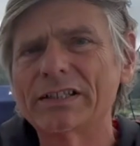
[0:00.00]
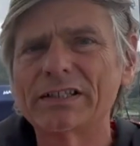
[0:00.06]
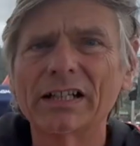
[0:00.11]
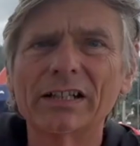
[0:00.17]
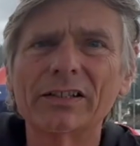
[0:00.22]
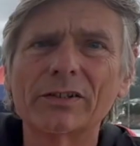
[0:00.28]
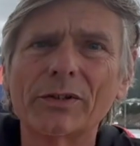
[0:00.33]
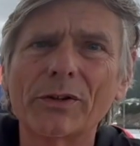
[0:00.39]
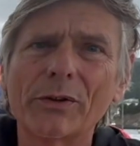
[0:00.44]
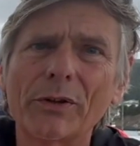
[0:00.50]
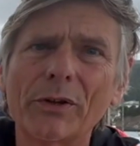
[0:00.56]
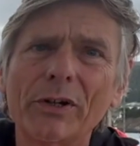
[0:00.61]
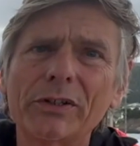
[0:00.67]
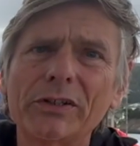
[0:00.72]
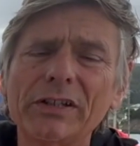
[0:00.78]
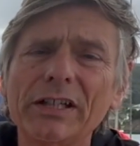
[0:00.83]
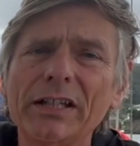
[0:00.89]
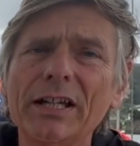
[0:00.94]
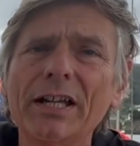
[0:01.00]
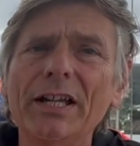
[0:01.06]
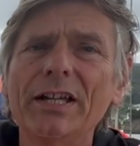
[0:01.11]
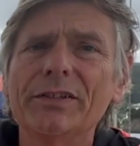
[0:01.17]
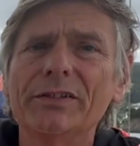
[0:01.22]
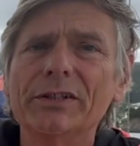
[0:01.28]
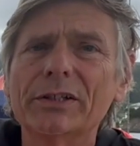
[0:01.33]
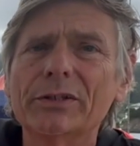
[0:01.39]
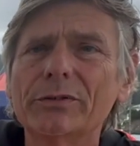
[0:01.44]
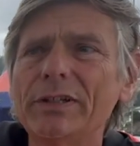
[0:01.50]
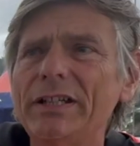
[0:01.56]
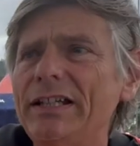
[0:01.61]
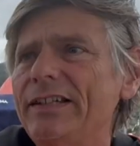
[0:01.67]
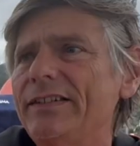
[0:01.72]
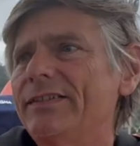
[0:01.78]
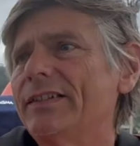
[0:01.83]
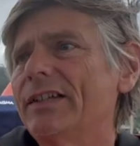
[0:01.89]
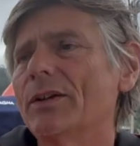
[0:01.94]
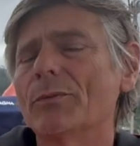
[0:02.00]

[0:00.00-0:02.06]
130 degrees